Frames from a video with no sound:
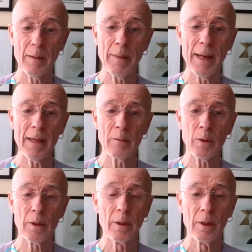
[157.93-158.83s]
a man
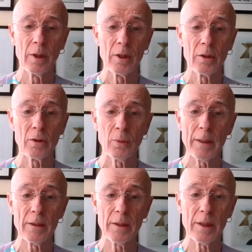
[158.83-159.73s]
with
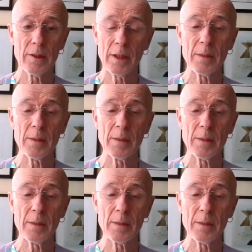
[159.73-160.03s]
20 years